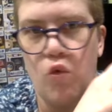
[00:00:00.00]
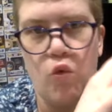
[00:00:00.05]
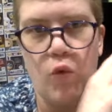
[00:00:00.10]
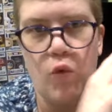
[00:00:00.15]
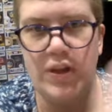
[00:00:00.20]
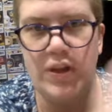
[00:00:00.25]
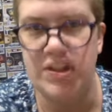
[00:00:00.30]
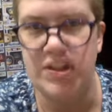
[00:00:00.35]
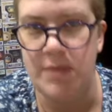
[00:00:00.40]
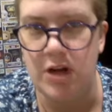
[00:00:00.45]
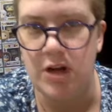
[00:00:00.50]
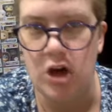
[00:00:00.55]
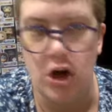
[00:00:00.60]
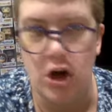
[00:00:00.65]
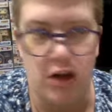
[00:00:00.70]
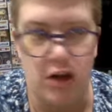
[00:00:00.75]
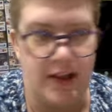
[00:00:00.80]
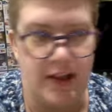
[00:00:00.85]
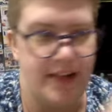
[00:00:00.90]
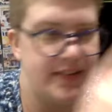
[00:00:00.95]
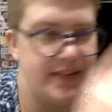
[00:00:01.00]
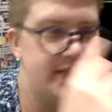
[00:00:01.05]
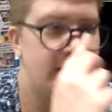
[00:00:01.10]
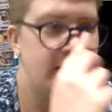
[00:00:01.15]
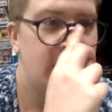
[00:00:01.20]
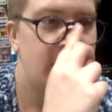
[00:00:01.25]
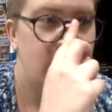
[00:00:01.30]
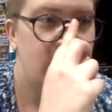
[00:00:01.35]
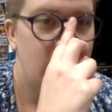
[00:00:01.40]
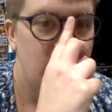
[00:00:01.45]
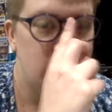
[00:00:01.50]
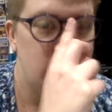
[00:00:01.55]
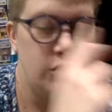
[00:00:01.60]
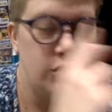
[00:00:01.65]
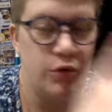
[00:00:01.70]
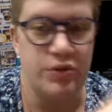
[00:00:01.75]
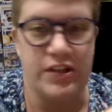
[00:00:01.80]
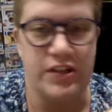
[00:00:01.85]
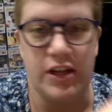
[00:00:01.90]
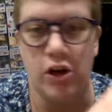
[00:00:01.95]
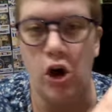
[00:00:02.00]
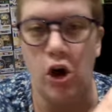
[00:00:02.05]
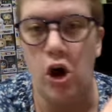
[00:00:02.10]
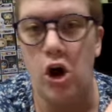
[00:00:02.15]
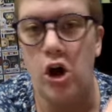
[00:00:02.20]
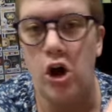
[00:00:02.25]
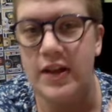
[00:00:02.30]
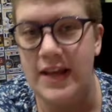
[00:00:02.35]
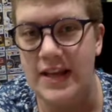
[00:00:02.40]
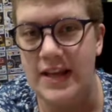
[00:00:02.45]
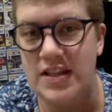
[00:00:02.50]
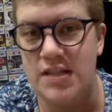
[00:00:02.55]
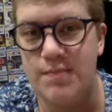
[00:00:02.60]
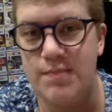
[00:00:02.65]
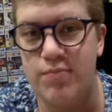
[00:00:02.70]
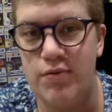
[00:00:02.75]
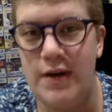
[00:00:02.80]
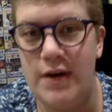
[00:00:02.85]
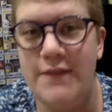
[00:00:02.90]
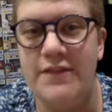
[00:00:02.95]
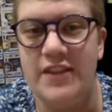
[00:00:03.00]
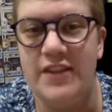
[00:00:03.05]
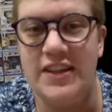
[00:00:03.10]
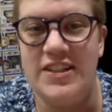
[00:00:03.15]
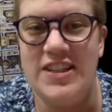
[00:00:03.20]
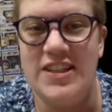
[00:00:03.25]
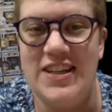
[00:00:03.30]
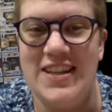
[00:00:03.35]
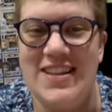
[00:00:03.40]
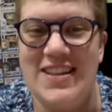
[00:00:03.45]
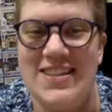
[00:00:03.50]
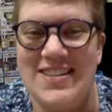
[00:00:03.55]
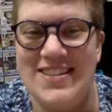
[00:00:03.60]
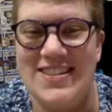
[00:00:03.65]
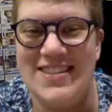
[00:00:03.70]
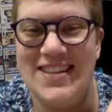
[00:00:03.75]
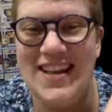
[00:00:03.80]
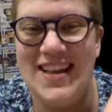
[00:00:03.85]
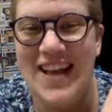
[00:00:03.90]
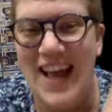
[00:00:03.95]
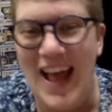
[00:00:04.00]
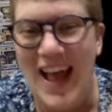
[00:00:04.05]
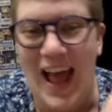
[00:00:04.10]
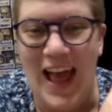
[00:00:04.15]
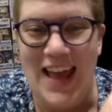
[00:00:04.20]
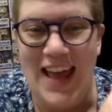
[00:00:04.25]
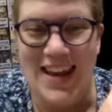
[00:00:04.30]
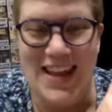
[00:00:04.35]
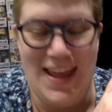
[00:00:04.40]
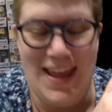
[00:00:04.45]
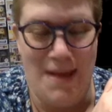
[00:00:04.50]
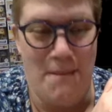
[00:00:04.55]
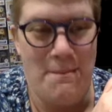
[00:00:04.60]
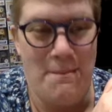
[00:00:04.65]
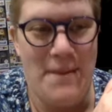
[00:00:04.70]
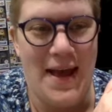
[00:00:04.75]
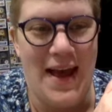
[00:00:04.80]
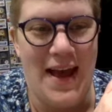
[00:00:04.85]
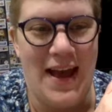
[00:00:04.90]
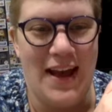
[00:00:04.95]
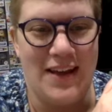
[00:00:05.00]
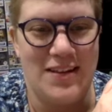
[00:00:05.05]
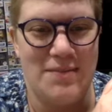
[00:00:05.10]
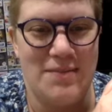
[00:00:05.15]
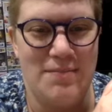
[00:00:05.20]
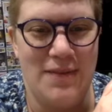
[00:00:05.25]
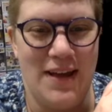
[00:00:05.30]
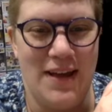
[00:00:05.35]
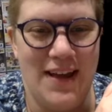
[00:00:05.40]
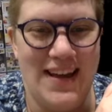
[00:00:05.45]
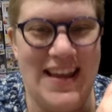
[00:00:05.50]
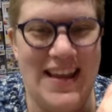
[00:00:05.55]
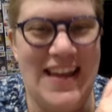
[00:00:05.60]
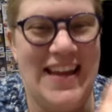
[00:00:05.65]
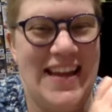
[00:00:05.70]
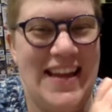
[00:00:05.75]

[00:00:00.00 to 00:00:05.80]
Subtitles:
whatchamacallit, losing all his privileges at Impact. But